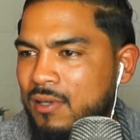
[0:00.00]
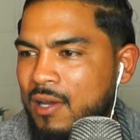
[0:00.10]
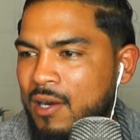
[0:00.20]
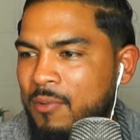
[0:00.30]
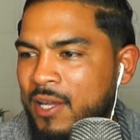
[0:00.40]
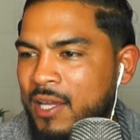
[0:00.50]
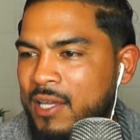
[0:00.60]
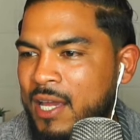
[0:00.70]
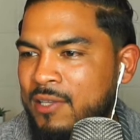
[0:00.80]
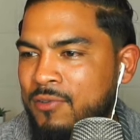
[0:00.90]
I don't want to get
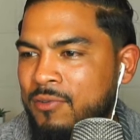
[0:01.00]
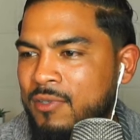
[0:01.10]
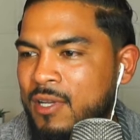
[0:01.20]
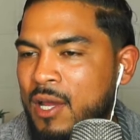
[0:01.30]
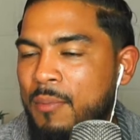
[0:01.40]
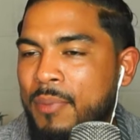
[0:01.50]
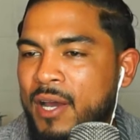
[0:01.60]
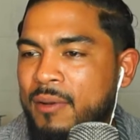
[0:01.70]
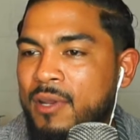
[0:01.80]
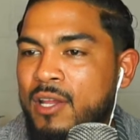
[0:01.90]
canceled.
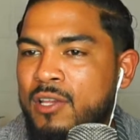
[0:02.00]
But